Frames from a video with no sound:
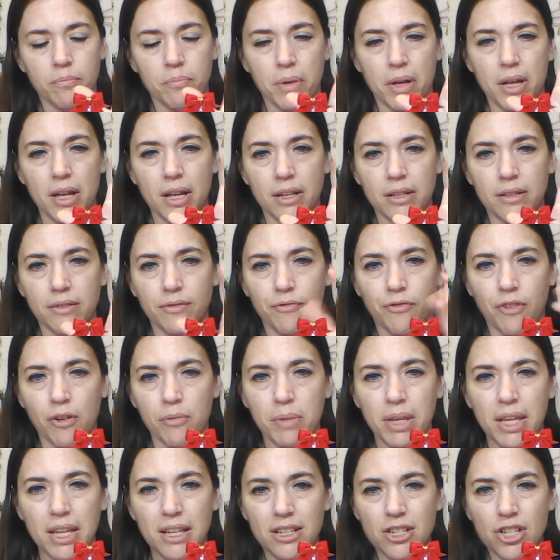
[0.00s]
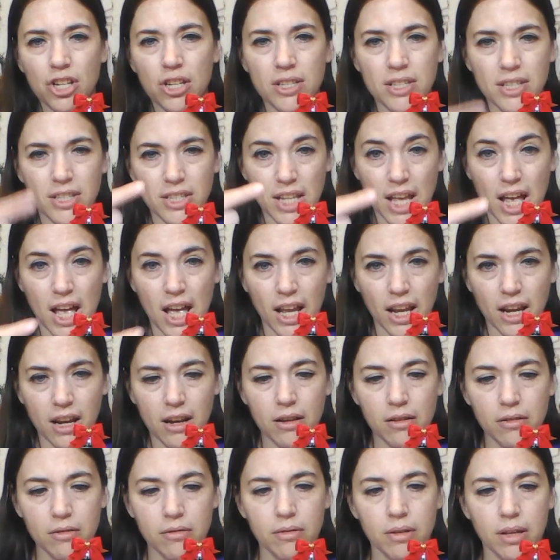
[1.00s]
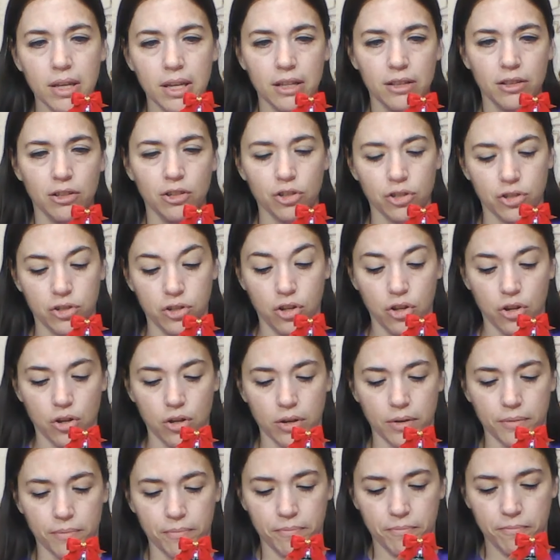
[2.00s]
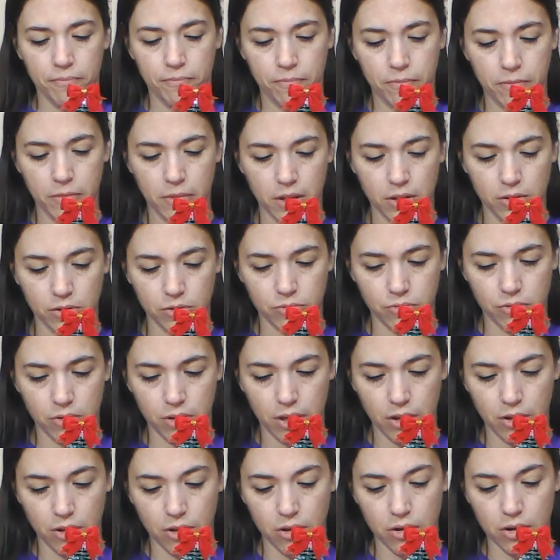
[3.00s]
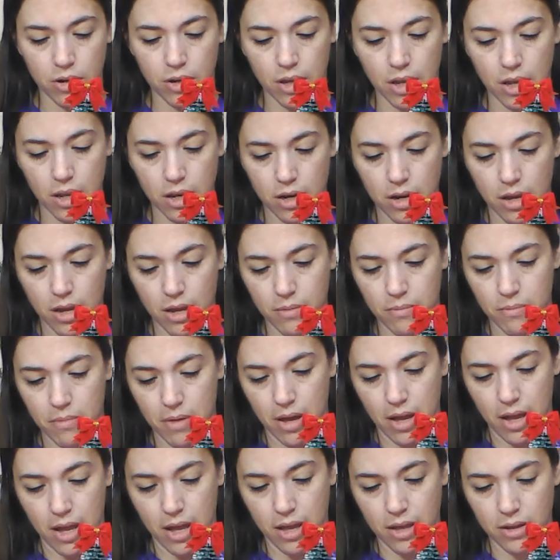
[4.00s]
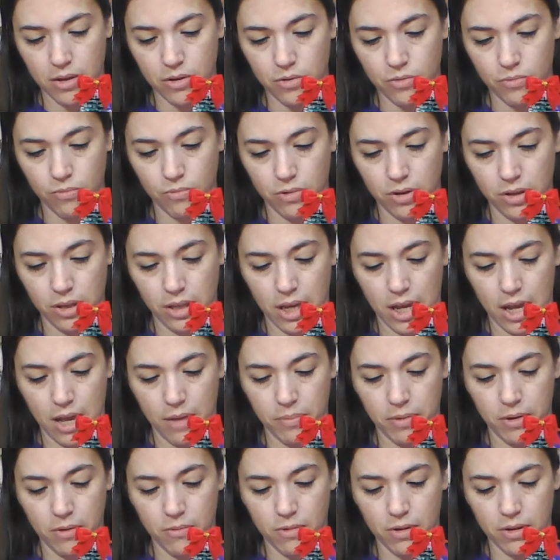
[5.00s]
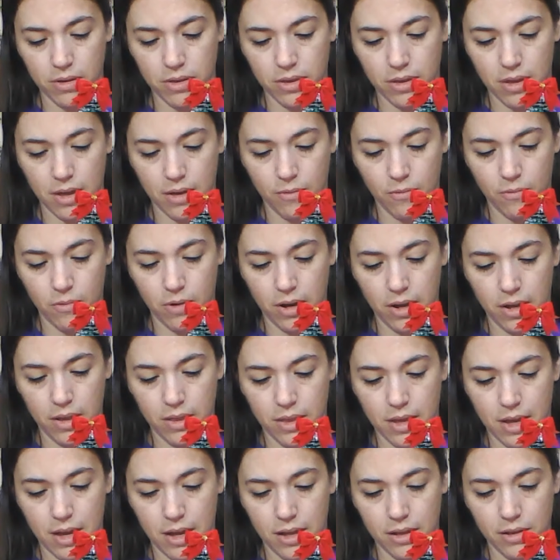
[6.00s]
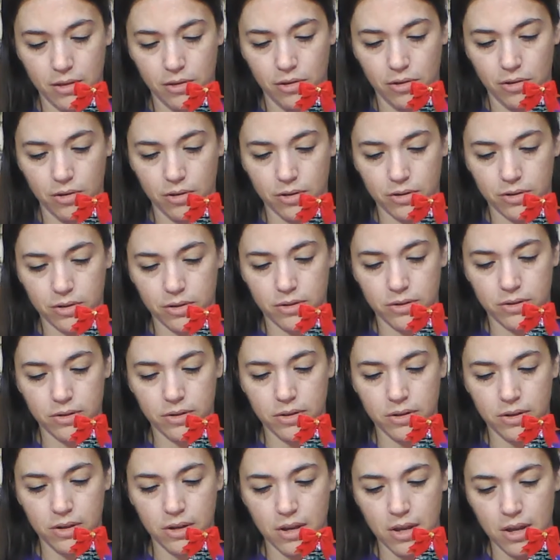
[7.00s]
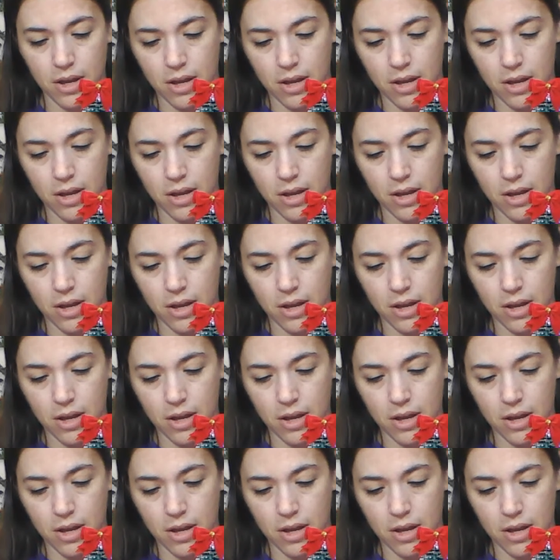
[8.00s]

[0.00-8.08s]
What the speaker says: but from each side it looks good. Looks really good, and I'm really happy with the way that looks.